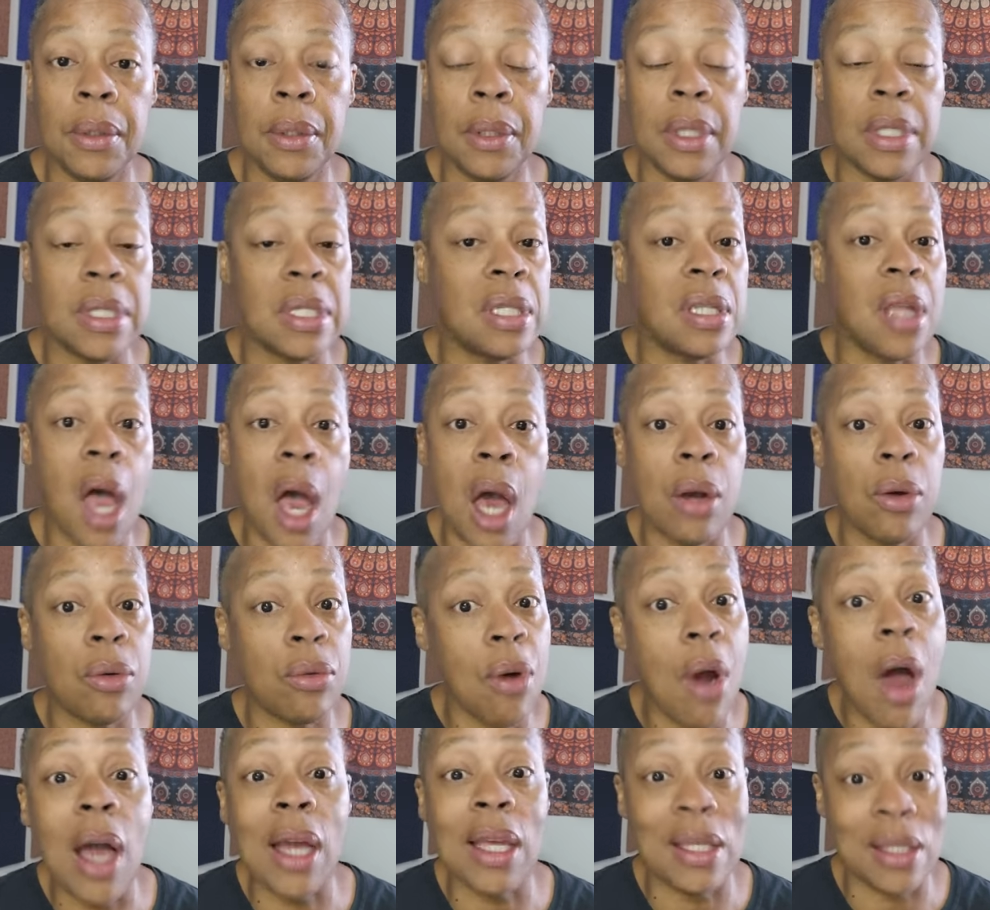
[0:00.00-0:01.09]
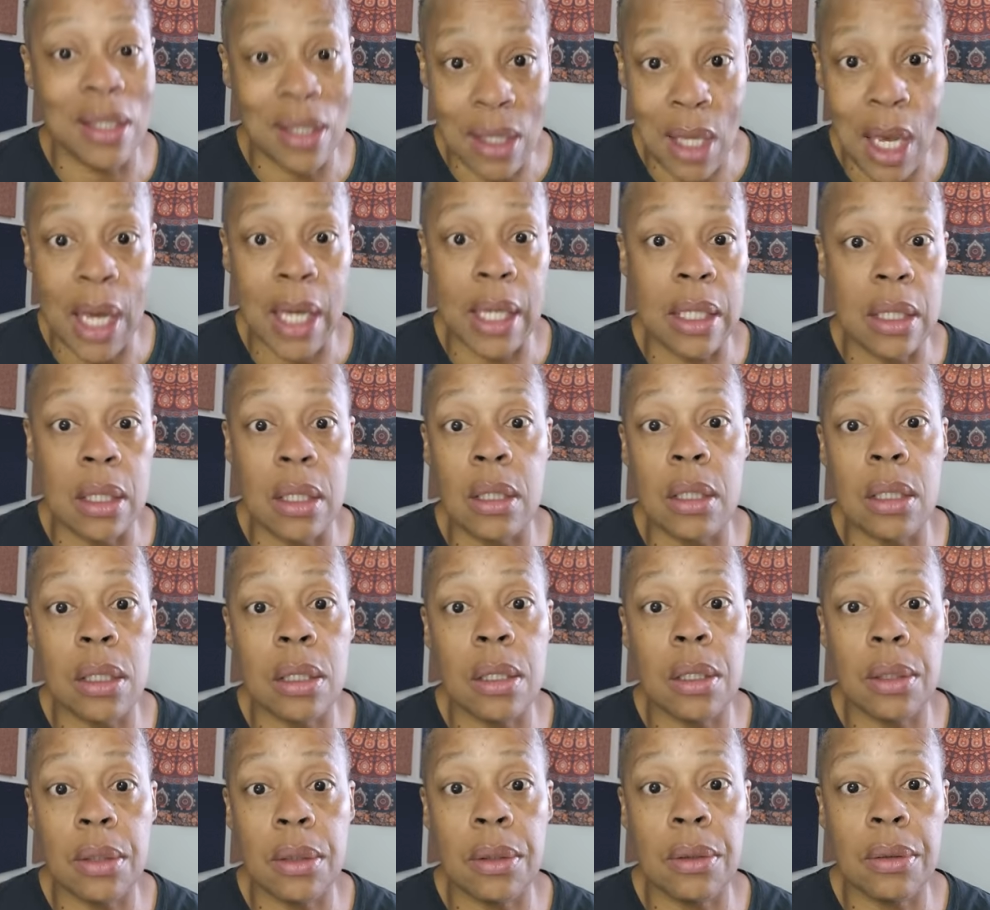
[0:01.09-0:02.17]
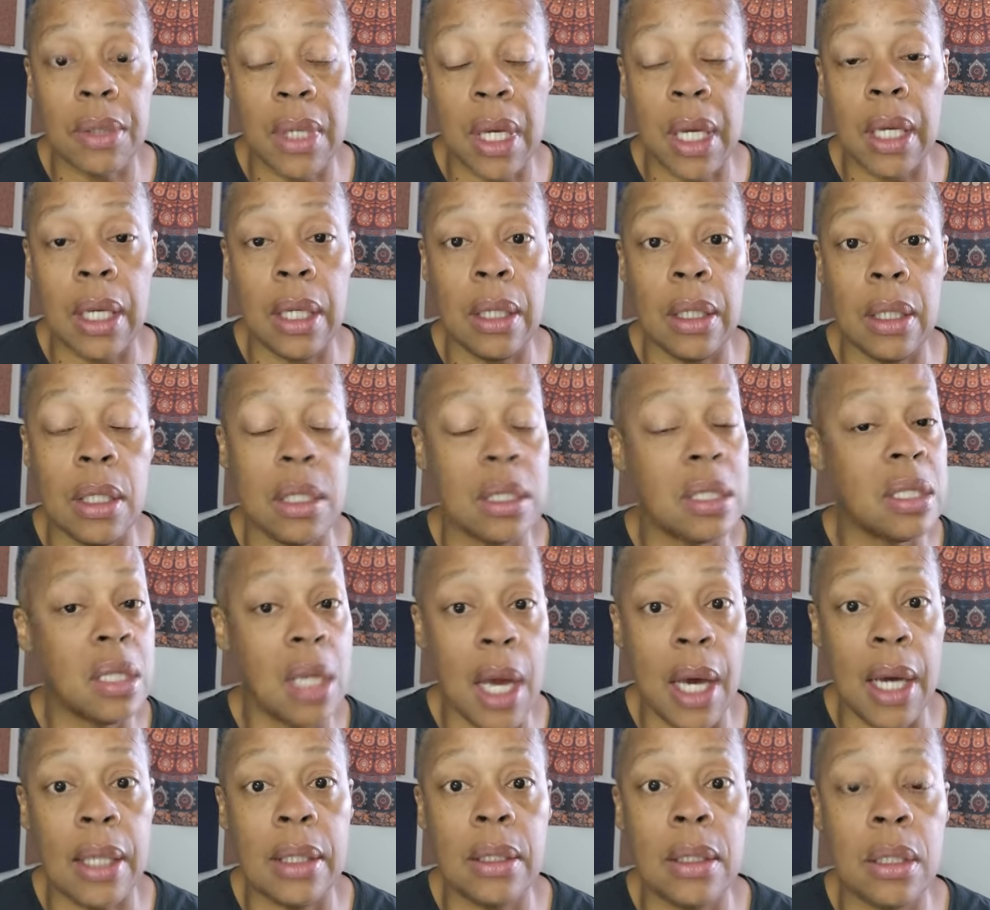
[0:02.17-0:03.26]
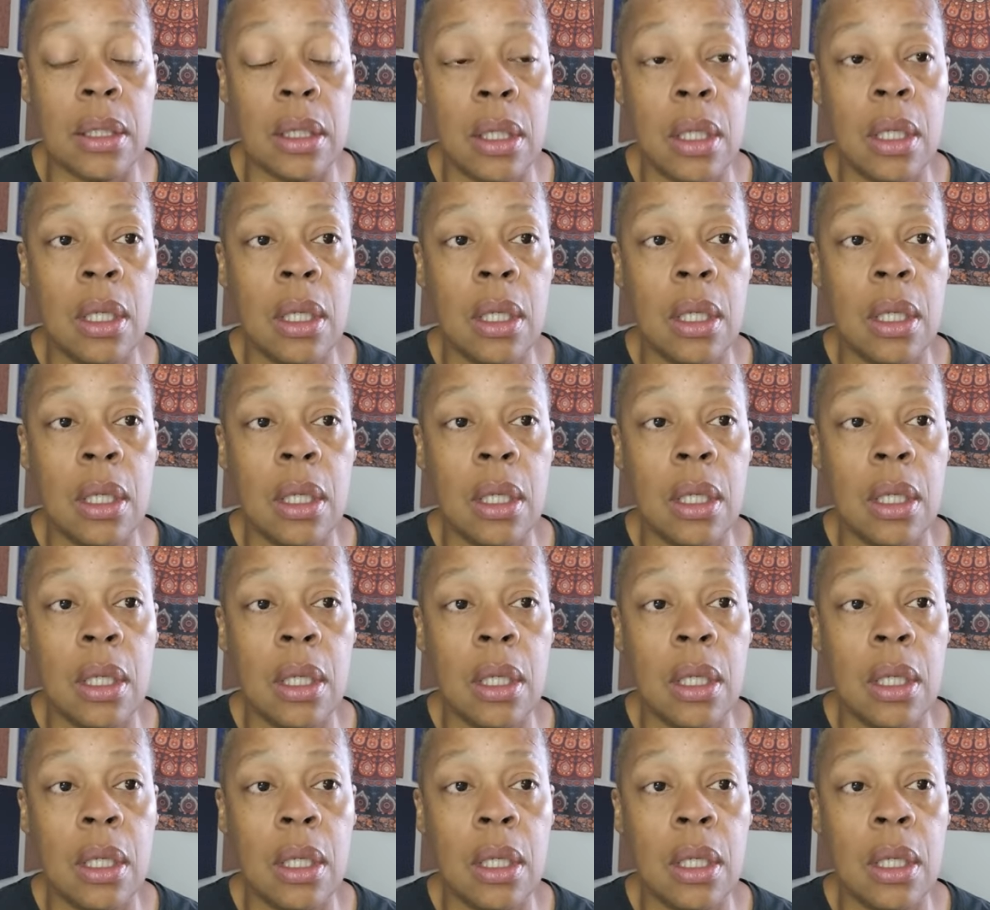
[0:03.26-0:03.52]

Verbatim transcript: It's not rocket science. Okay, it's not.